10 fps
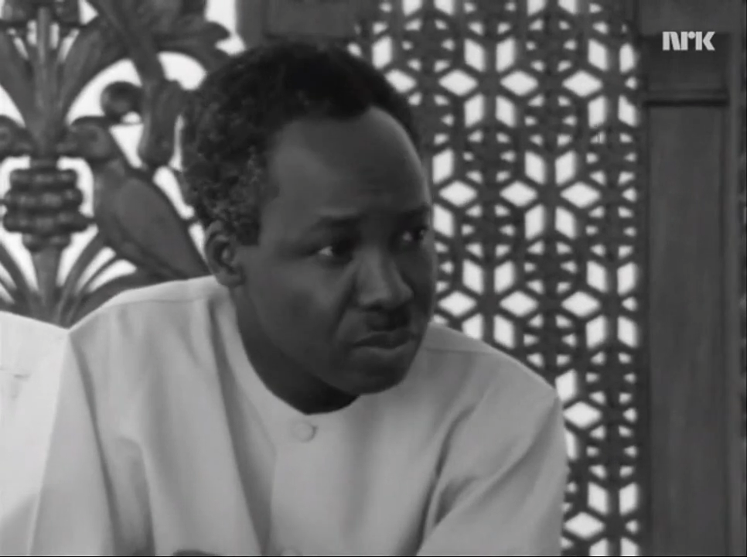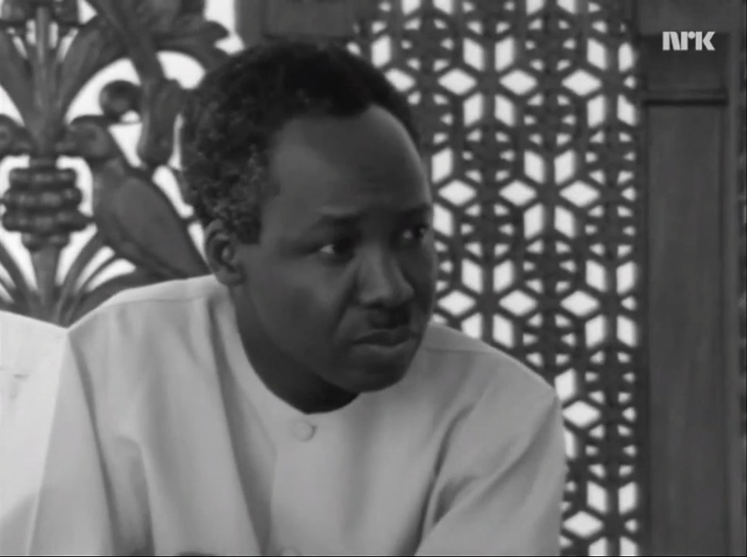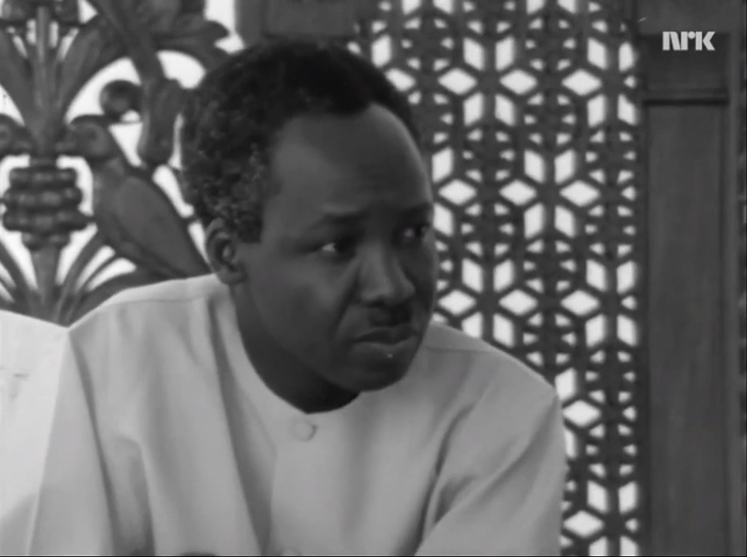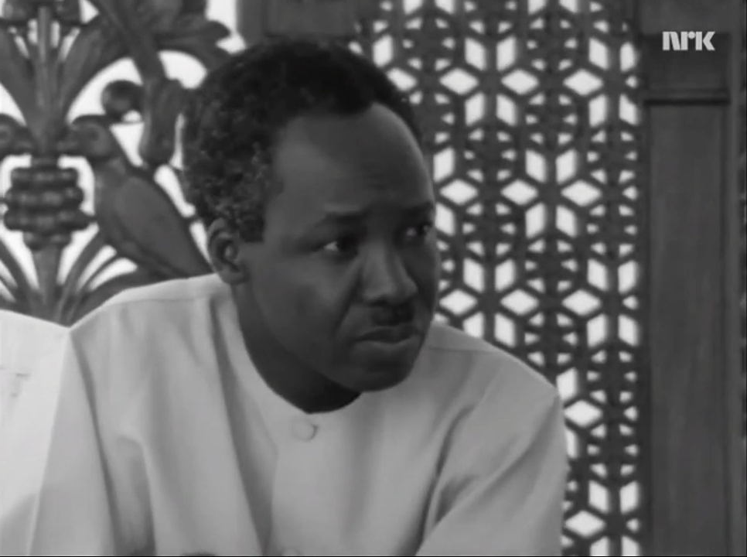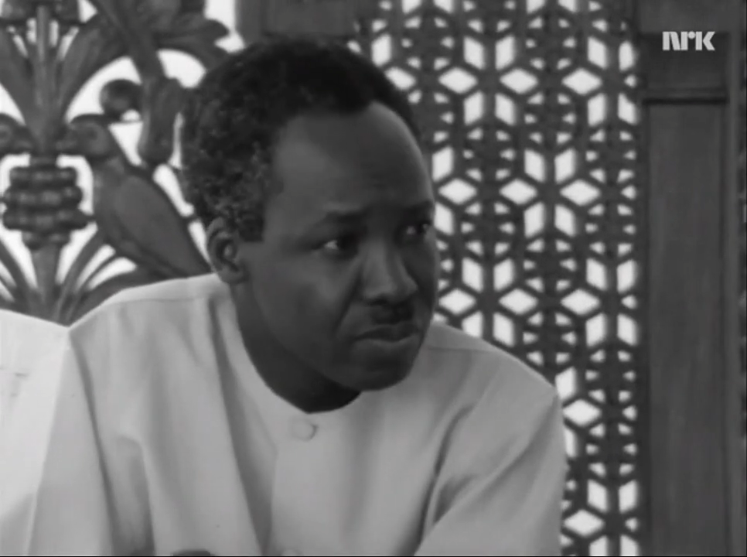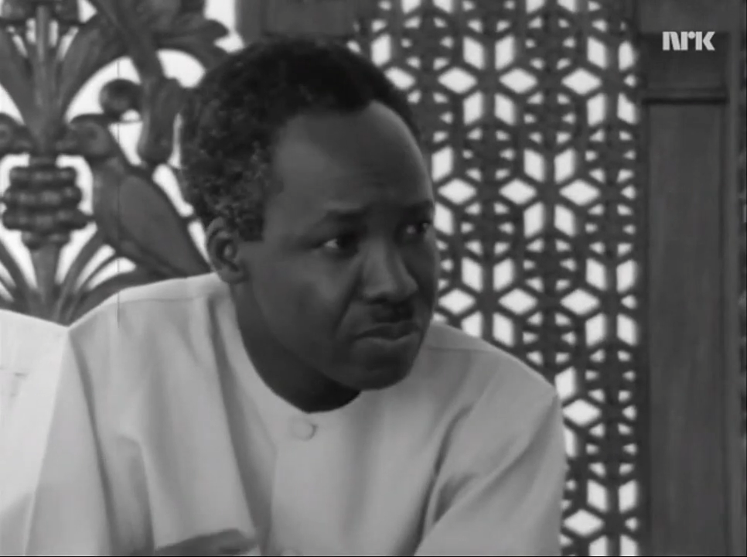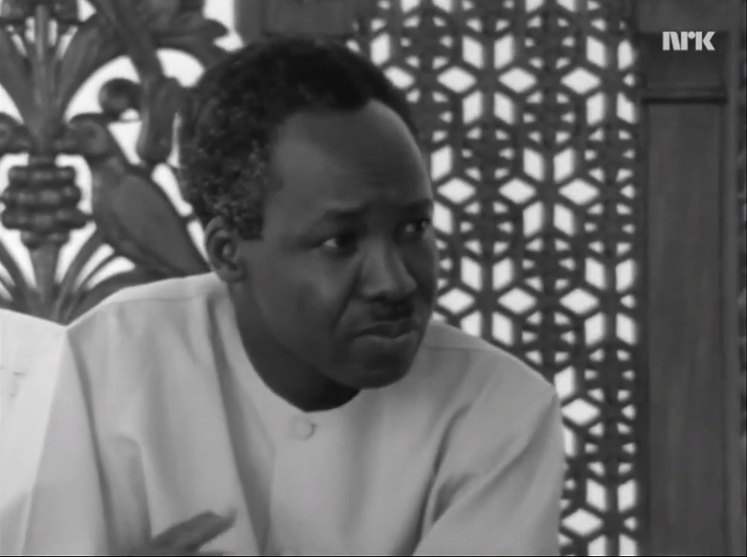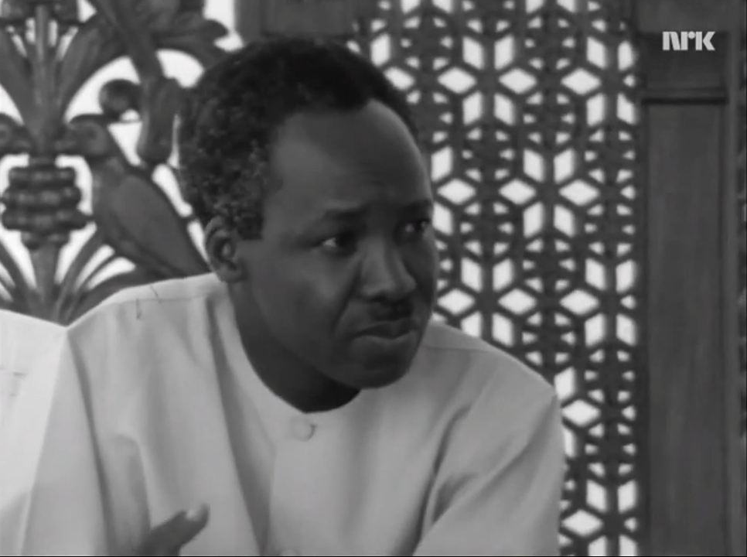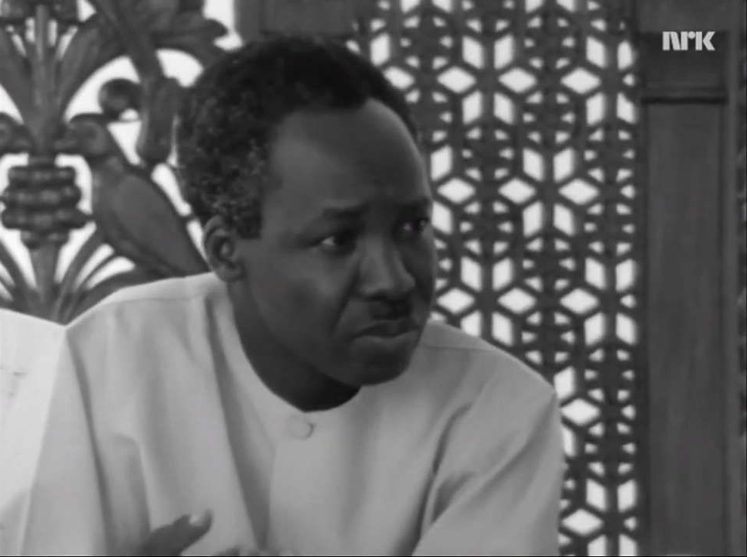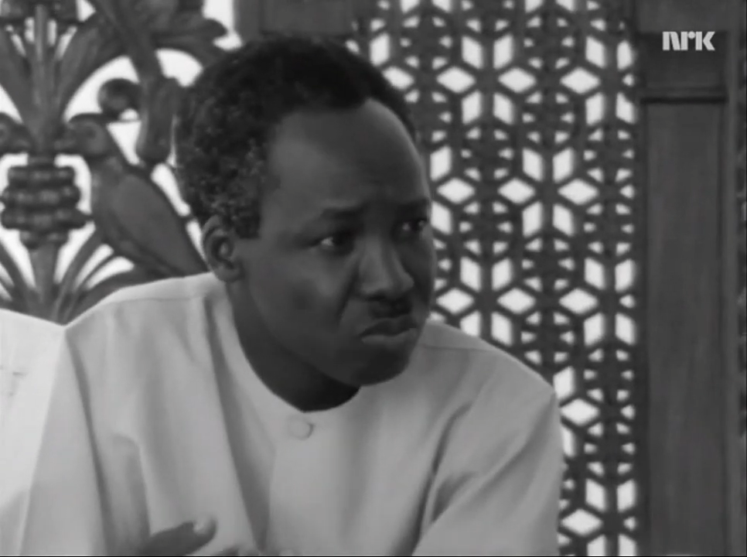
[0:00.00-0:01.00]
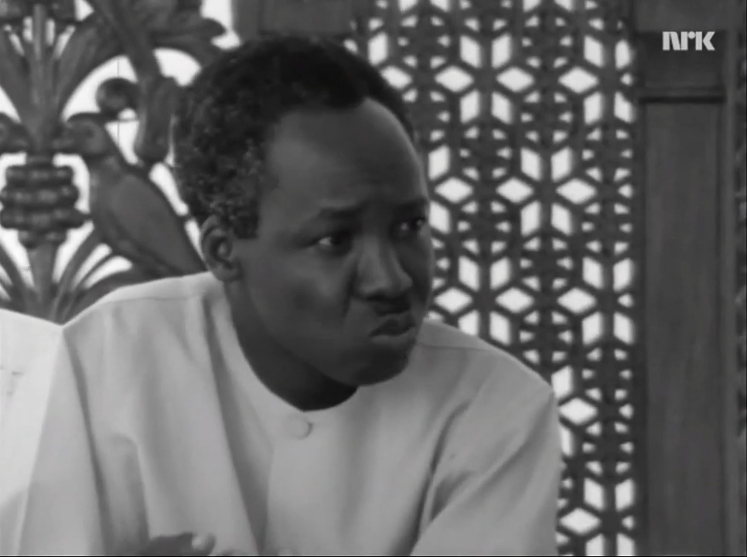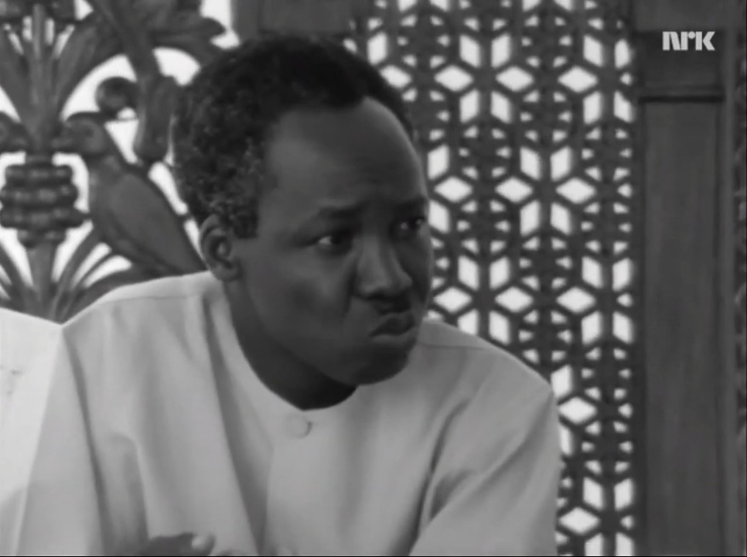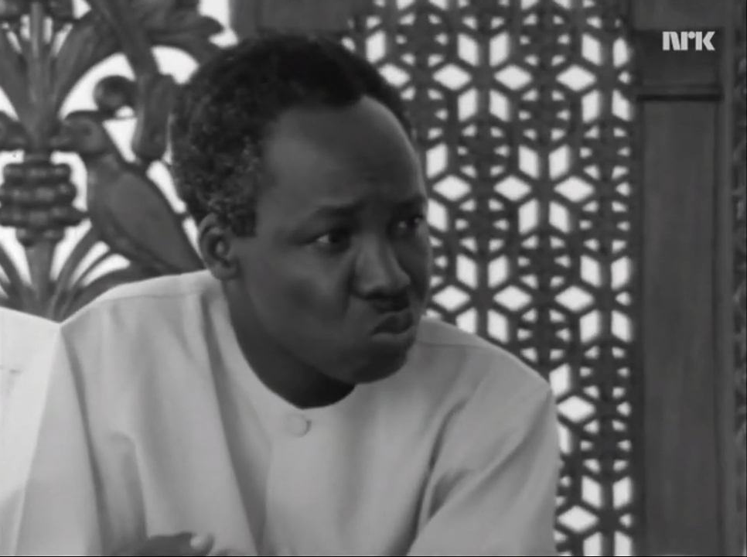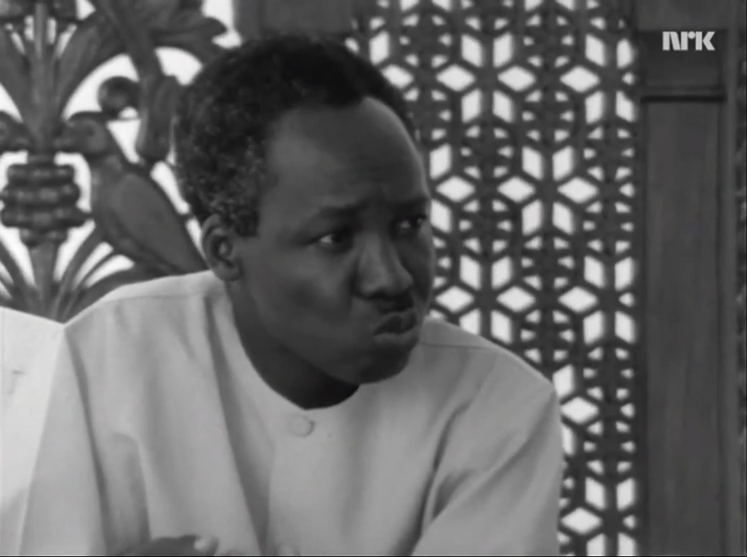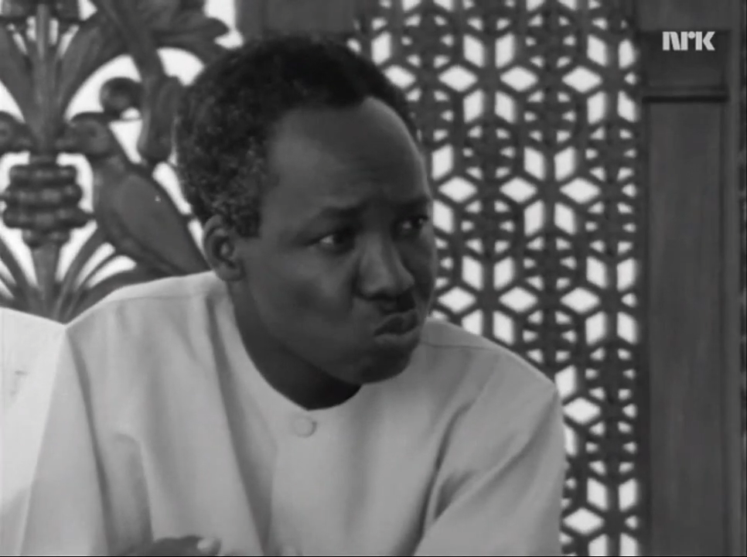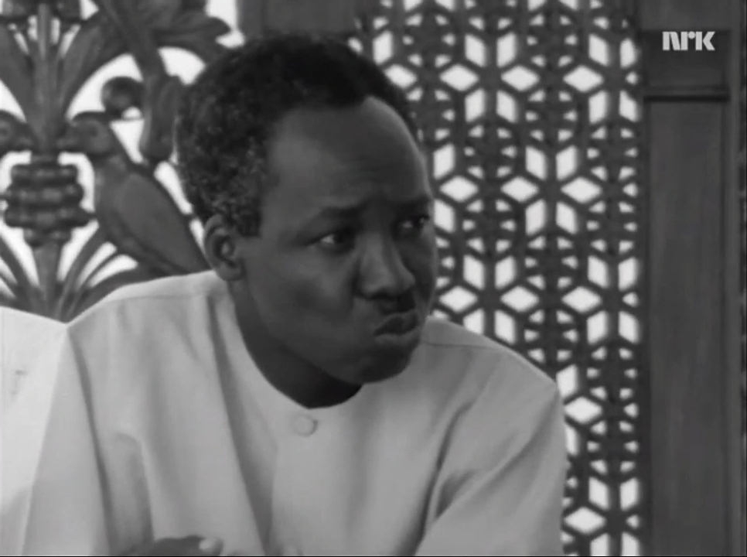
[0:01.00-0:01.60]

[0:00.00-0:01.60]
why a small